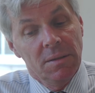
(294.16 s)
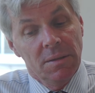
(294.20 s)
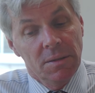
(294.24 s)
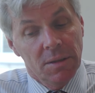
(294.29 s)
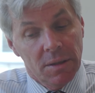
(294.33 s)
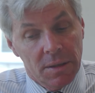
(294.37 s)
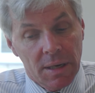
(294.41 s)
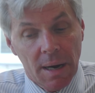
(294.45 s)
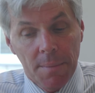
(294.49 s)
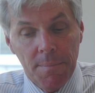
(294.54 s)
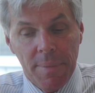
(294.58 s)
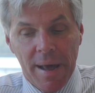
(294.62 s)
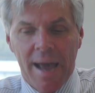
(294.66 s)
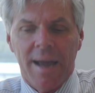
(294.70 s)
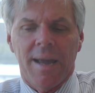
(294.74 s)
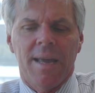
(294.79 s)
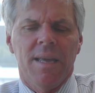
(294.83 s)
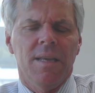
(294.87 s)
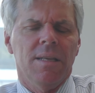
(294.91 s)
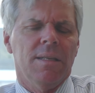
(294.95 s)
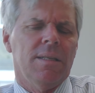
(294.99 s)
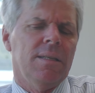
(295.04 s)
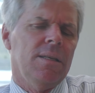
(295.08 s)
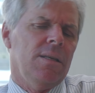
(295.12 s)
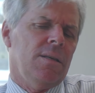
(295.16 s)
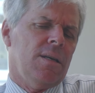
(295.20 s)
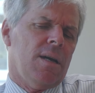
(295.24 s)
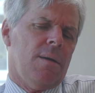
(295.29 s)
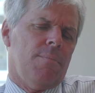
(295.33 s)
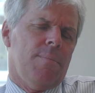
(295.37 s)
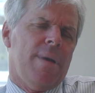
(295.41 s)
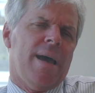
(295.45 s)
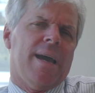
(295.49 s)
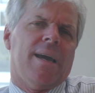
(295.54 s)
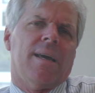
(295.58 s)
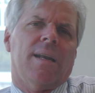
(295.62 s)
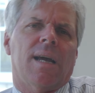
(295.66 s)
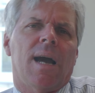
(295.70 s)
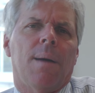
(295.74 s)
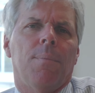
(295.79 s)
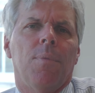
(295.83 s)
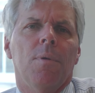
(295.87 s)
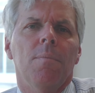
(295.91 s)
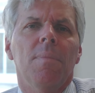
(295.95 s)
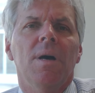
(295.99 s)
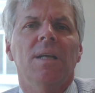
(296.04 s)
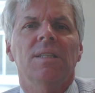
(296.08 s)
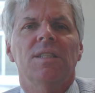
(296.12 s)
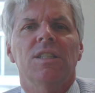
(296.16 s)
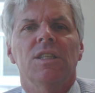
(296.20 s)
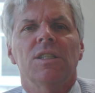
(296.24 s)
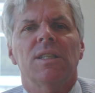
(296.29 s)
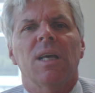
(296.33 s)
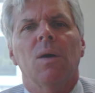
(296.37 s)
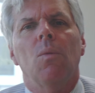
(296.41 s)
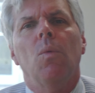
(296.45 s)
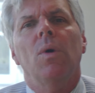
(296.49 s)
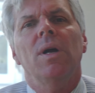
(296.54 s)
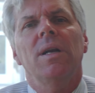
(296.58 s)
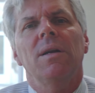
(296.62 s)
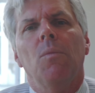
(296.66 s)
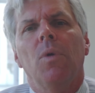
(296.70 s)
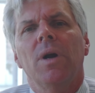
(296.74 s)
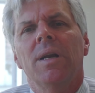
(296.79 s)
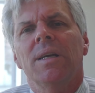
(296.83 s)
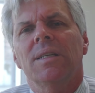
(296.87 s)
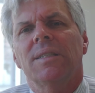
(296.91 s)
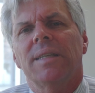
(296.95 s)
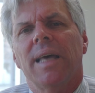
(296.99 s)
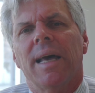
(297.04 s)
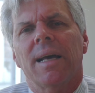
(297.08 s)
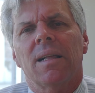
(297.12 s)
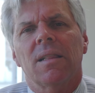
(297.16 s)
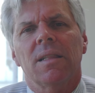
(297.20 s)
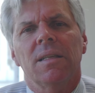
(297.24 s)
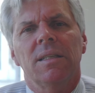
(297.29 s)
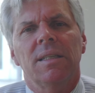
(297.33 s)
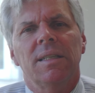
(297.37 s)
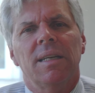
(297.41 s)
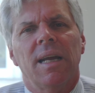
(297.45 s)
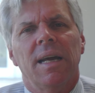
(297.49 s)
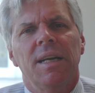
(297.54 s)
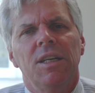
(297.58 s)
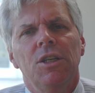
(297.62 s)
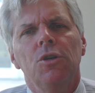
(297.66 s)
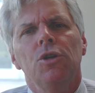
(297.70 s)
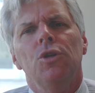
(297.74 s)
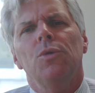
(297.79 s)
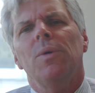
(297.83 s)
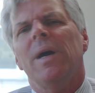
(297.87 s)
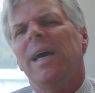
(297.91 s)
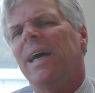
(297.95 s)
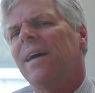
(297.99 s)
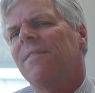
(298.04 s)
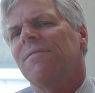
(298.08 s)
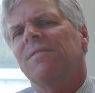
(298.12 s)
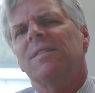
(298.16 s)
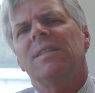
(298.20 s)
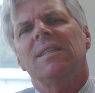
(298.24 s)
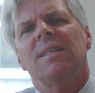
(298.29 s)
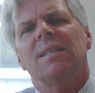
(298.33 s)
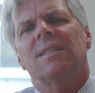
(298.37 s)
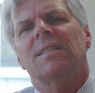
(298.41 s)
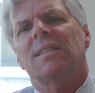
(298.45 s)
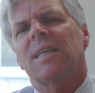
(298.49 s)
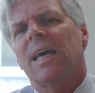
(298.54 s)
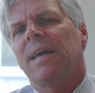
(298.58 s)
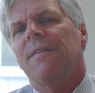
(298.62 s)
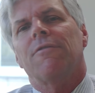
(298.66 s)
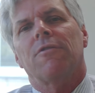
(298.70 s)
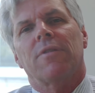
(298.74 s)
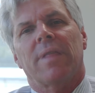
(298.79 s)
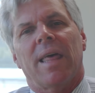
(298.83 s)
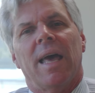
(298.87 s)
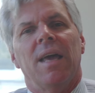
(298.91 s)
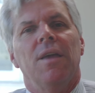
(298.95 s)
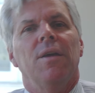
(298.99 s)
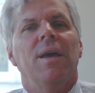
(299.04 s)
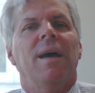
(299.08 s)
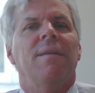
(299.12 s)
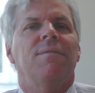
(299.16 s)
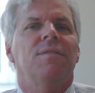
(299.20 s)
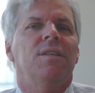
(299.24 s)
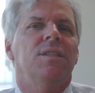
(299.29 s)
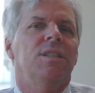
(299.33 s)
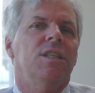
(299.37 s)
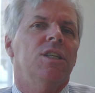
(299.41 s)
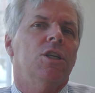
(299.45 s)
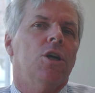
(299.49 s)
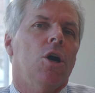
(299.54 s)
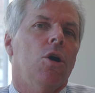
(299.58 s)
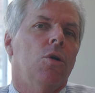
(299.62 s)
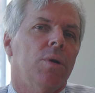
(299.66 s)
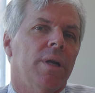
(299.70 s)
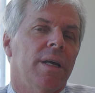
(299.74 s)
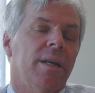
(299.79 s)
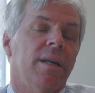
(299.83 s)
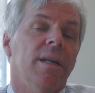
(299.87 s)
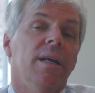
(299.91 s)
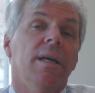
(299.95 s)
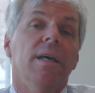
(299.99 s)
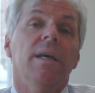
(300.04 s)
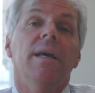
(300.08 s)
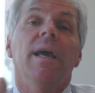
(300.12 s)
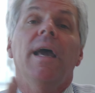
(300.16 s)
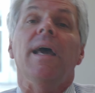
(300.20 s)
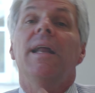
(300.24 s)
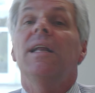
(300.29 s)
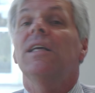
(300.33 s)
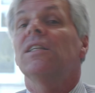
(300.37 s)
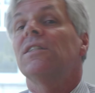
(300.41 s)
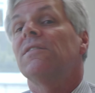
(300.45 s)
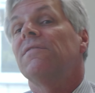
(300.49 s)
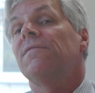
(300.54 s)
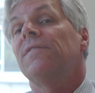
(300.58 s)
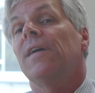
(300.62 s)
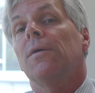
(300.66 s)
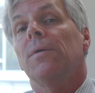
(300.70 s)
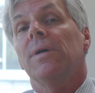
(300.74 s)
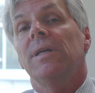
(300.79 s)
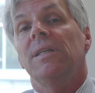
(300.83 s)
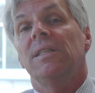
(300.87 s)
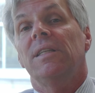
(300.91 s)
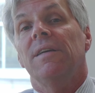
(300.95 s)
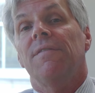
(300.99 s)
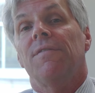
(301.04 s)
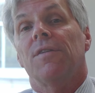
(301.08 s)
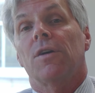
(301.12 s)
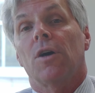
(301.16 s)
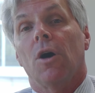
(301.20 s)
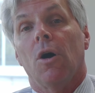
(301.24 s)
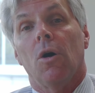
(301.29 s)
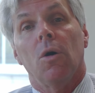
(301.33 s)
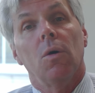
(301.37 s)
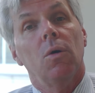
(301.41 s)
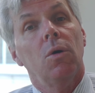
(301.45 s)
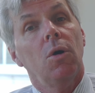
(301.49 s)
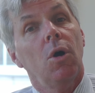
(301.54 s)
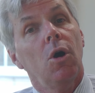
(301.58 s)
You come back, and you come back in a couple months, you say, what exactly did I do? You have to decipher that. You have to decode it, and it's very difficult.